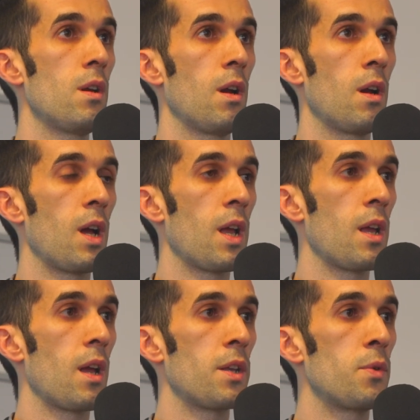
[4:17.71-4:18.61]

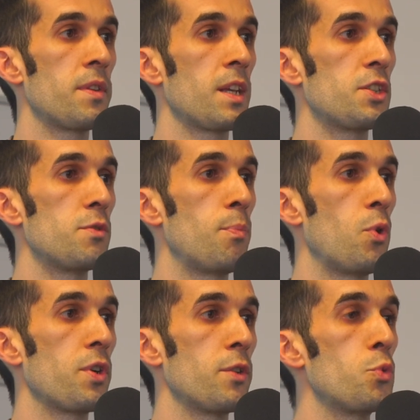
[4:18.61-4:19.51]
I do think it's
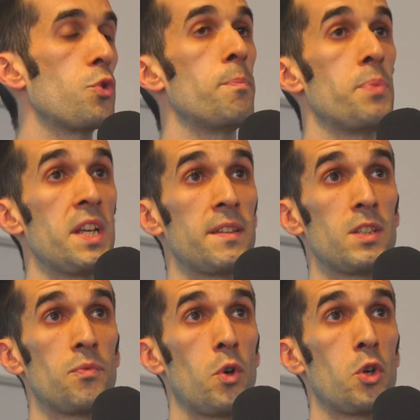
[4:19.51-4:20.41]
important to repeat
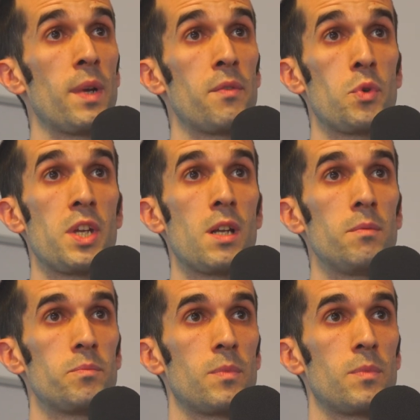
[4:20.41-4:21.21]
this forum every year,